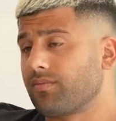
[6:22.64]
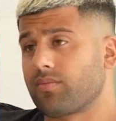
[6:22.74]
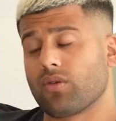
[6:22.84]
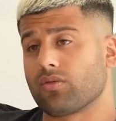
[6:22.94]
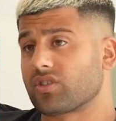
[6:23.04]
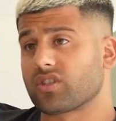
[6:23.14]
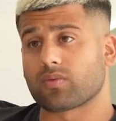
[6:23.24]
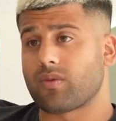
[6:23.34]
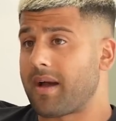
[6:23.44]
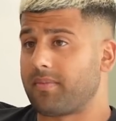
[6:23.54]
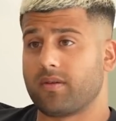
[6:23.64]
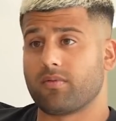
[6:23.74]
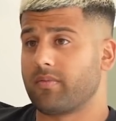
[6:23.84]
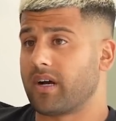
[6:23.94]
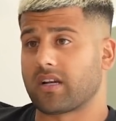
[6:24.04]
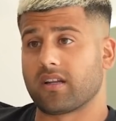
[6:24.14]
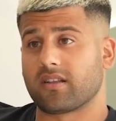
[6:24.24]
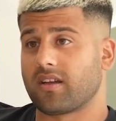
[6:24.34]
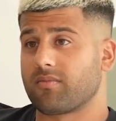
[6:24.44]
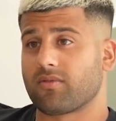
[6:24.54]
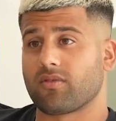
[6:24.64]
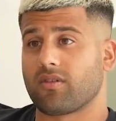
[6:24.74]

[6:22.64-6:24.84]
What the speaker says: Bro, it's just white people back in the day, bro.